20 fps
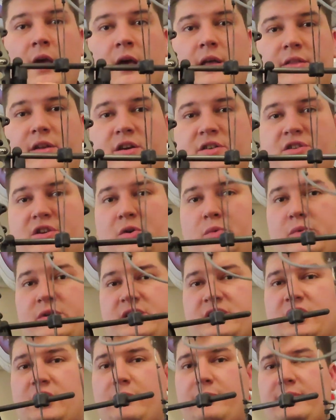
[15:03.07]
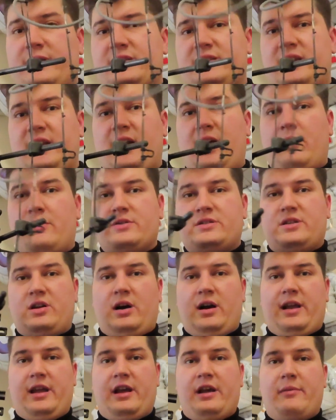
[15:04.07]
There's her whisker biscuit I was
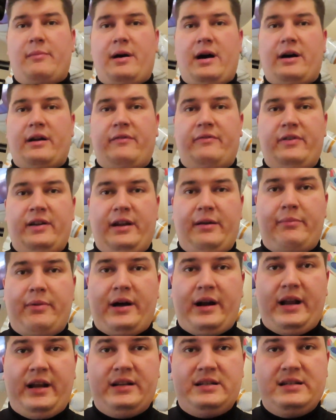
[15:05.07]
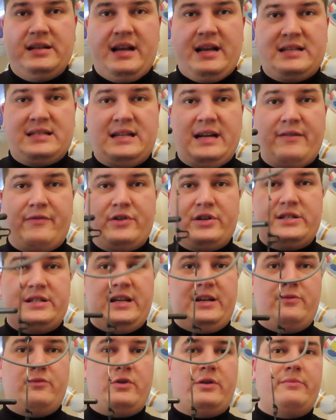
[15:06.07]
talking about. If anybody has never
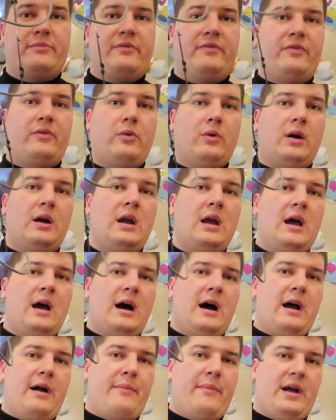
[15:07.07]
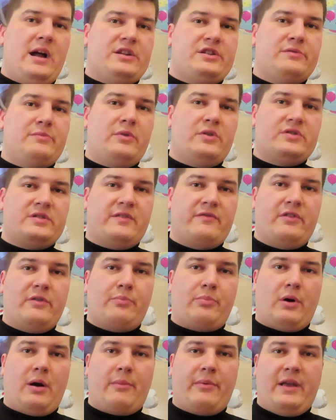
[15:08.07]
seen one before, I imagine most of
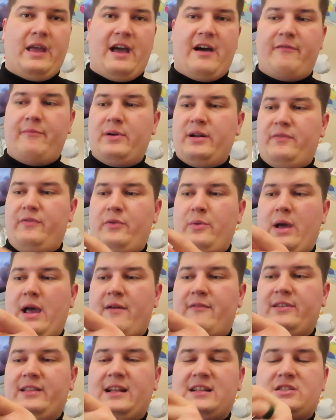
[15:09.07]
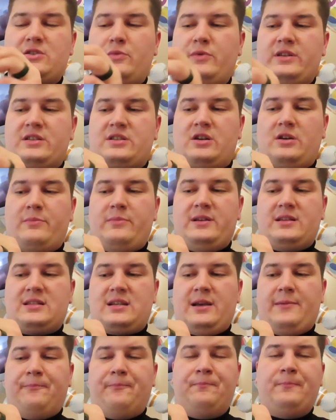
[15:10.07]
you probably have, but if you haven't, that's a whisker
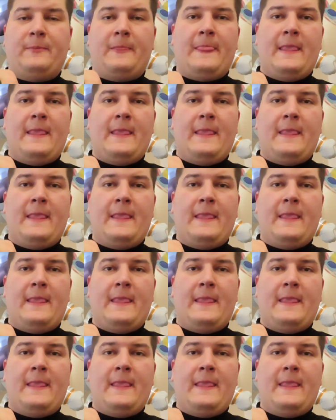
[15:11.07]
biscuit.